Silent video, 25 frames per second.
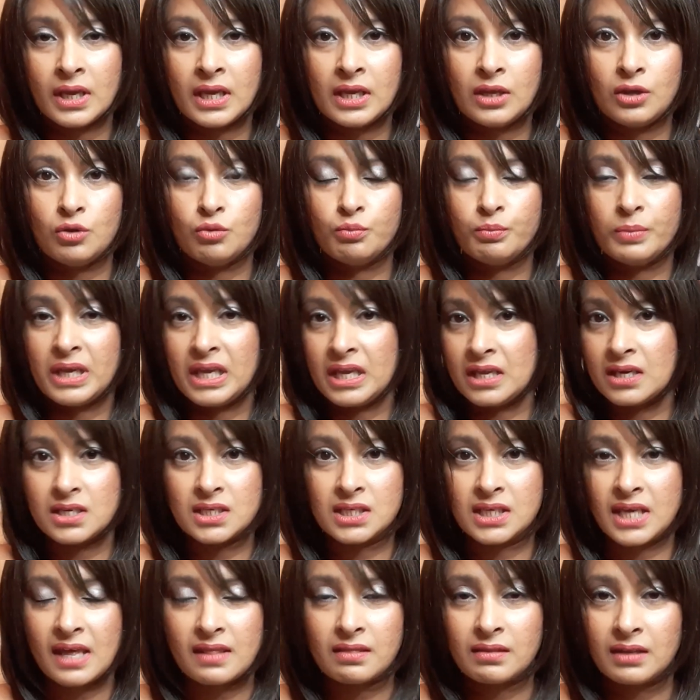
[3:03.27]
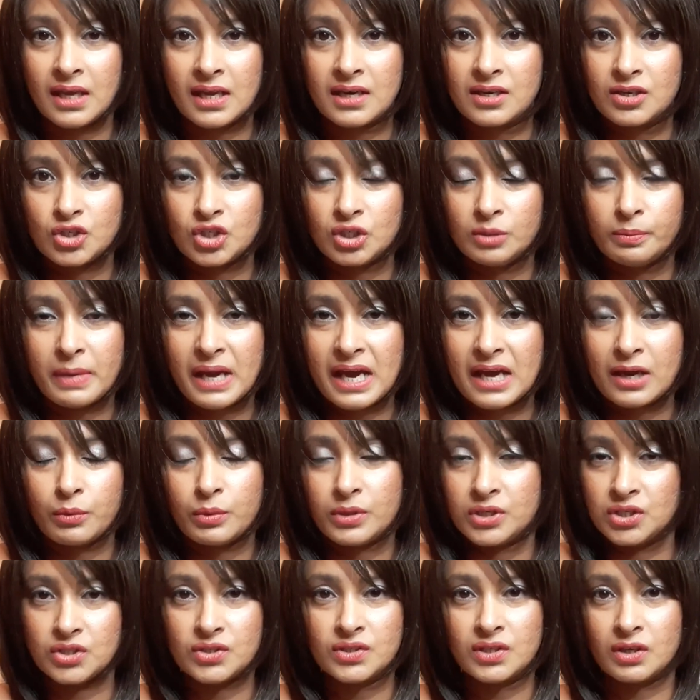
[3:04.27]
You begin to get the energy back,
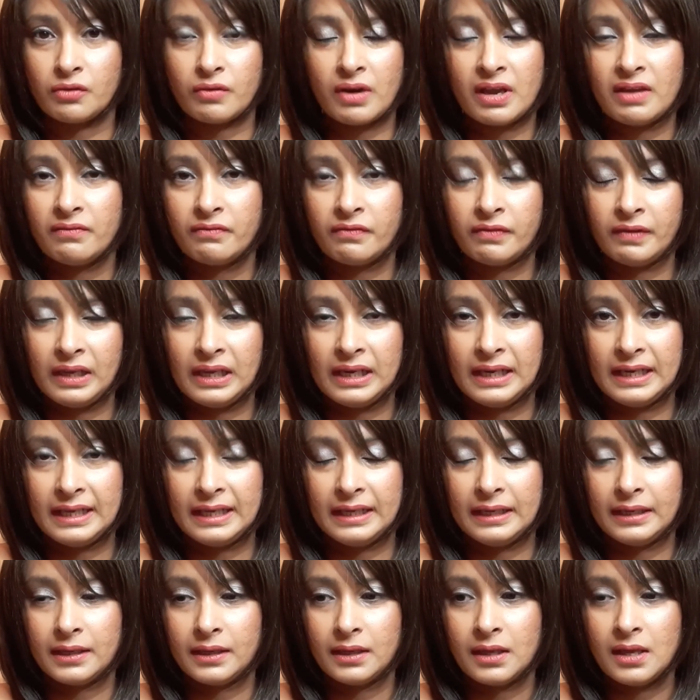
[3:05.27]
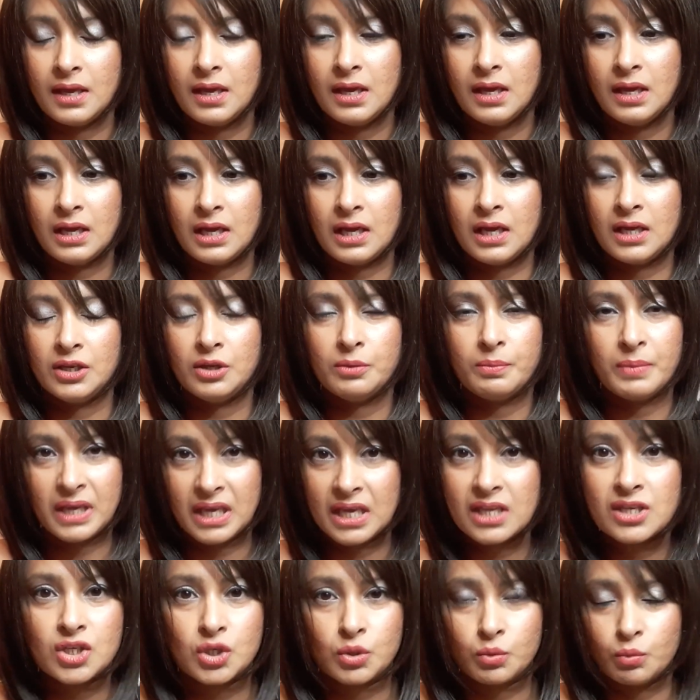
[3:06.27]
which is a great feeling, and you
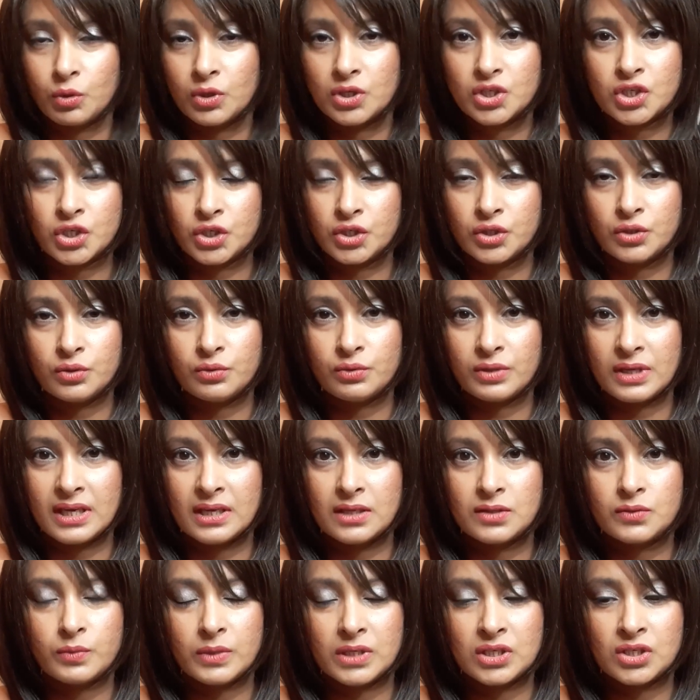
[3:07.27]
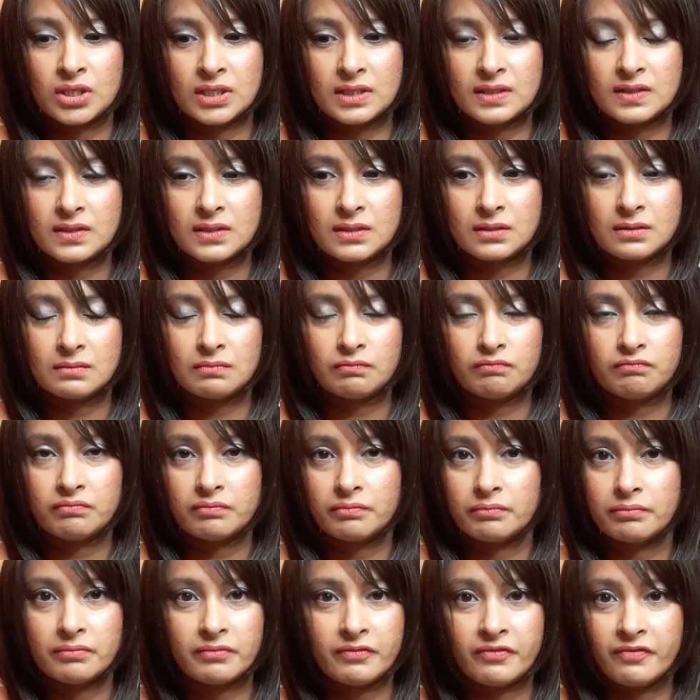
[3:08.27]
begin to want to do things, which is
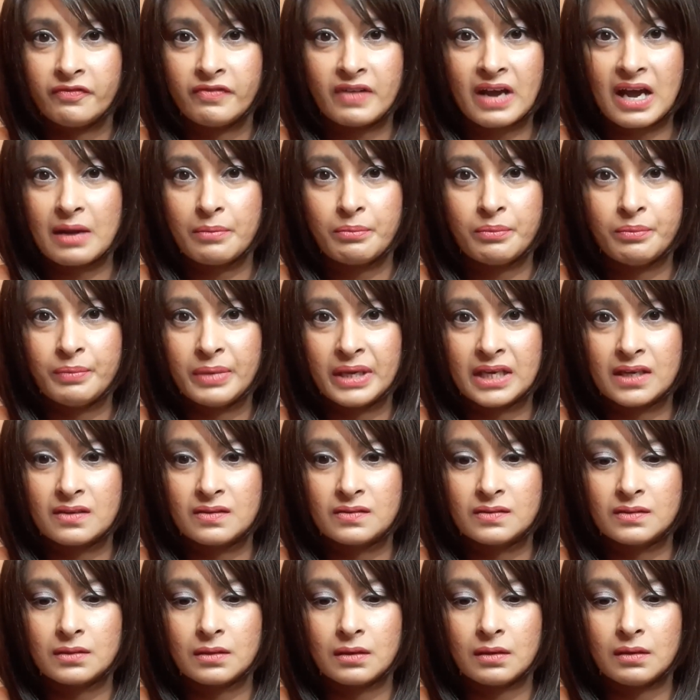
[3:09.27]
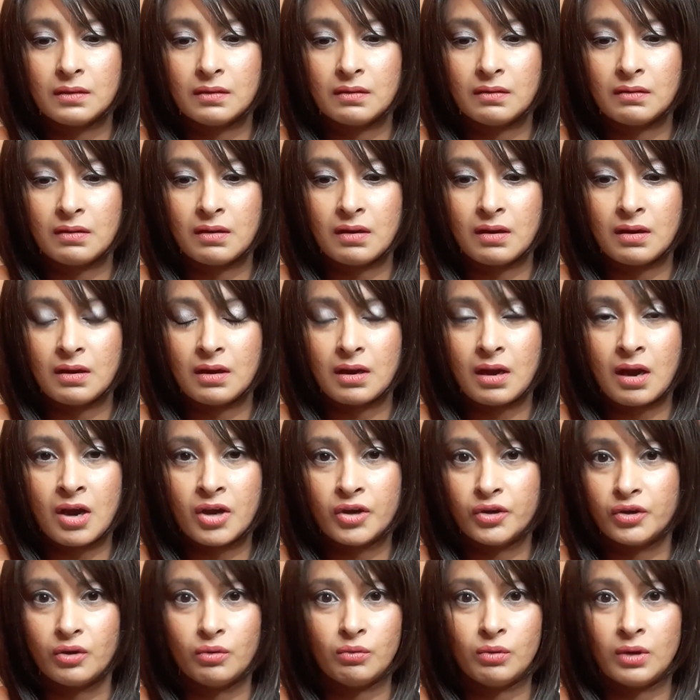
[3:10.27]
fab, because I
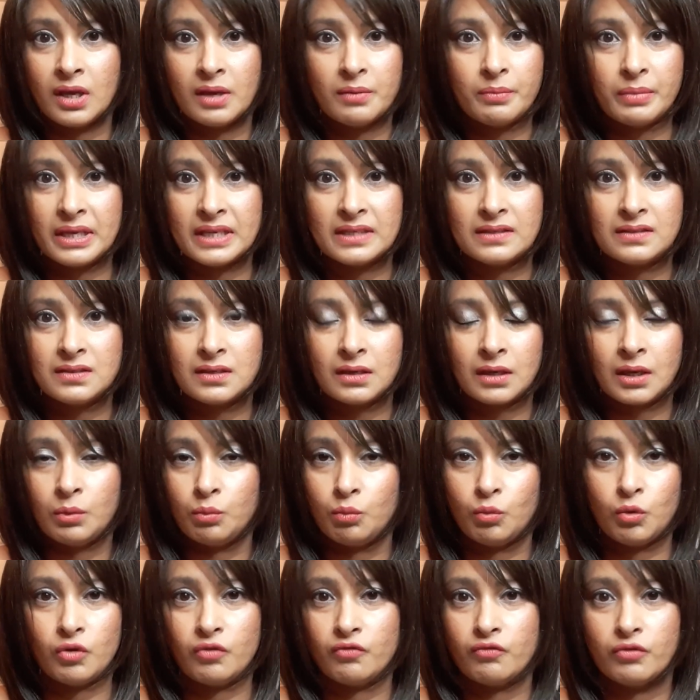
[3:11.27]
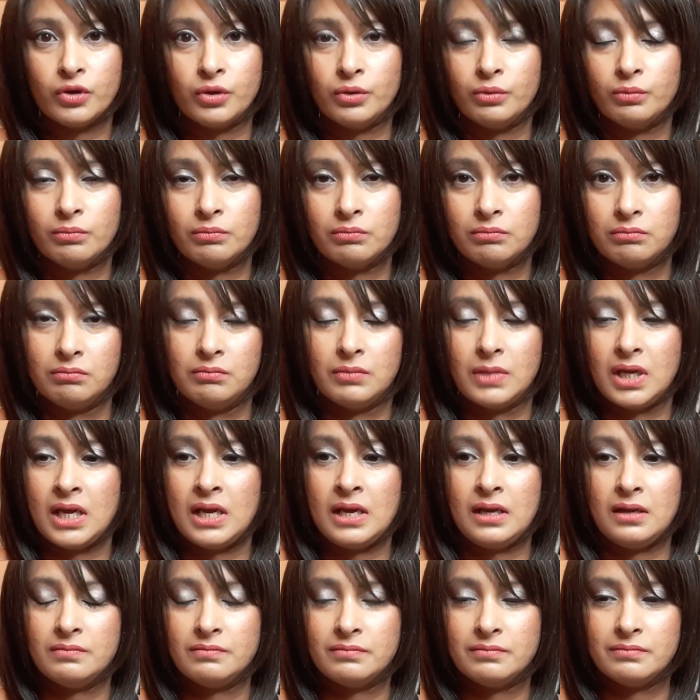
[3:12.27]
don't like being stuck in one room.
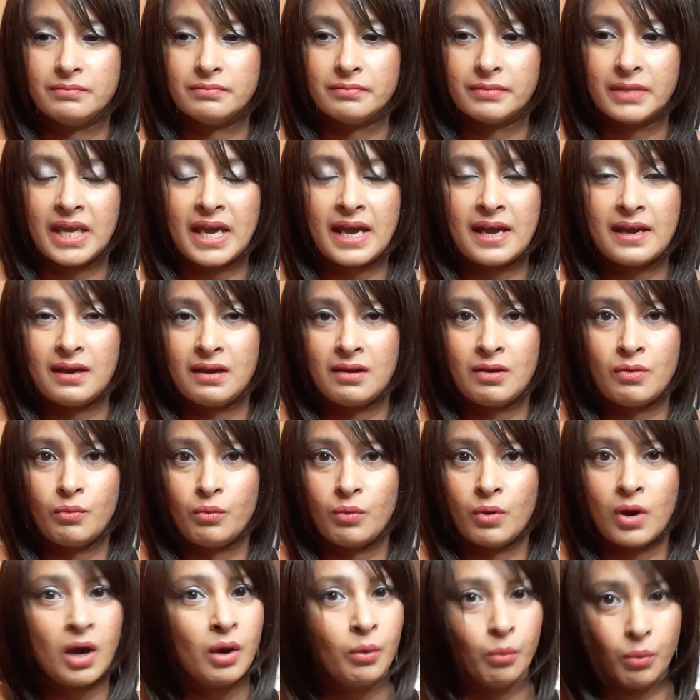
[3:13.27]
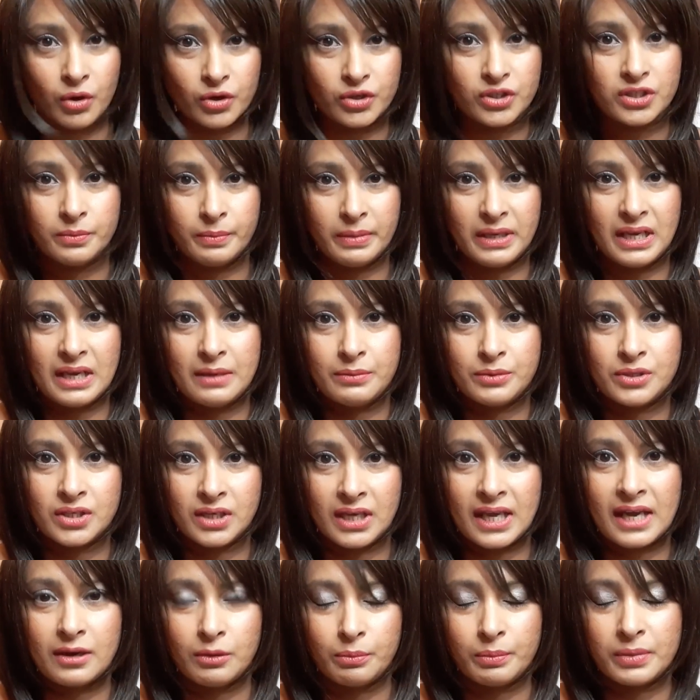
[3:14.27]
I want to be able to
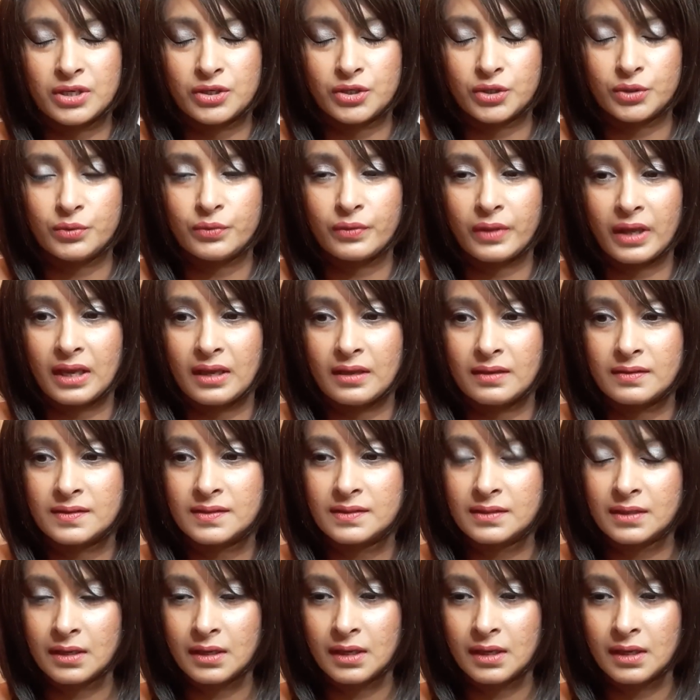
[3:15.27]
get up and do things.